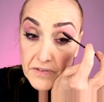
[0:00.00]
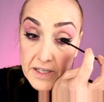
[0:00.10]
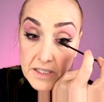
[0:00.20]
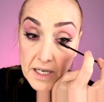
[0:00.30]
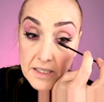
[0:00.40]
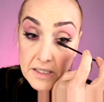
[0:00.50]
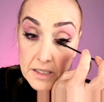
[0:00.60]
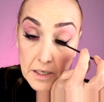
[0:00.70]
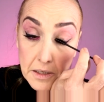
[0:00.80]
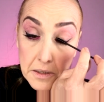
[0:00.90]

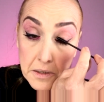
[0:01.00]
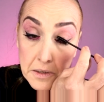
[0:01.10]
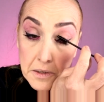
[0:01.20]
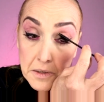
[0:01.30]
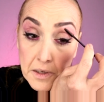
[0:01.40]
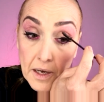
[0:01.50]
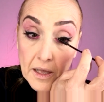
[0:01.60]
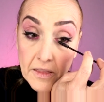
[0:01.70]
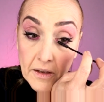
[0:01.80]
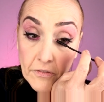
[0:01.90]
fantastic. I
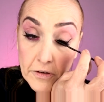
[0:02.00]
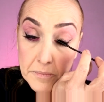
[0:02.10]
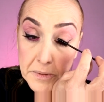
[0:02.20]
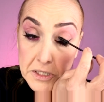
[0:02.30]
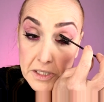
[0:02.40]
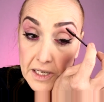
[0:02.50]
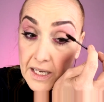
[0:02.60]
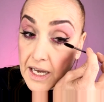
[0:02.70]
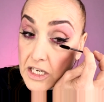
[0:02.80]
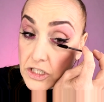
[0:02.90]
think for a special
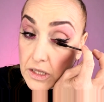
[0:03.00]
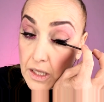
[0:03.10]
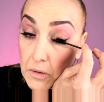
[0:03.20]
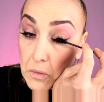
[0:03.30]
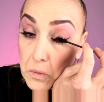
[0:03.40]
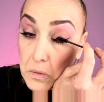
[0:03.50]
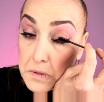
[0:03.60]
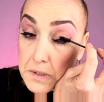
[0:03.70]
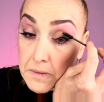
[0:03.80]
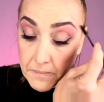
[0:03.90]
occasion, they're
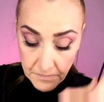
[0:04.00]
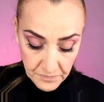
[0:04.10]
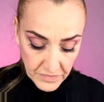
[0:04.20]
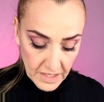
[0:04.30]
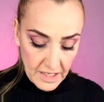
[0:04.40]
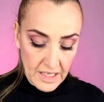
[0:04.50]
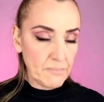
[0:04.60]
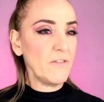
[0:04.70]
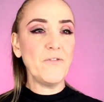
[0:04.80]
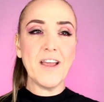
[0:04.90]
awesome.
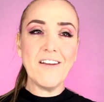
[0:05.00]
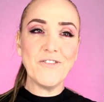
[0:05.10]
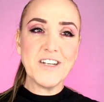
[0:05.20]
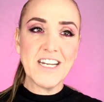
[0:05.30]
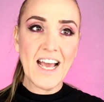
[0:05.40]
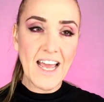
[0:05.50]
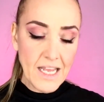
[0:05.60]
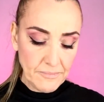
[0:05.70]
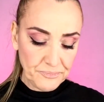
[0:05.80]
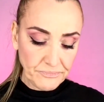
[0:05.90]
But for every
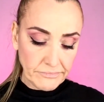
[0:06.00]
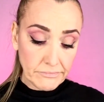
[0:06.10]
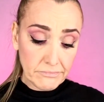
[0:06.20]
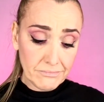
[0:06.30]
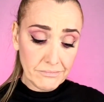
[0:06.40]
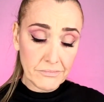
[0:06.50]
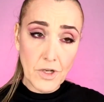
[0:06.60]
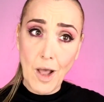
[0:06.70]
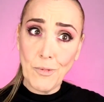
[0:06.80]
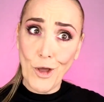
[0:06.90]
day,
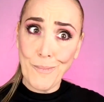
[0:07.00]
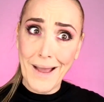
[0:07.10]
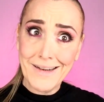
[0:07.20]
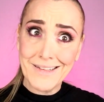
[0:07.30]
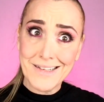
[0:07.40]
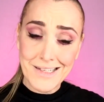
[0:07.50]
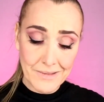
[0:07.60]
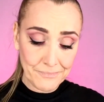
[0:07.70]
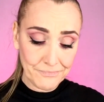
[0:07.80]
I'm low maintenance.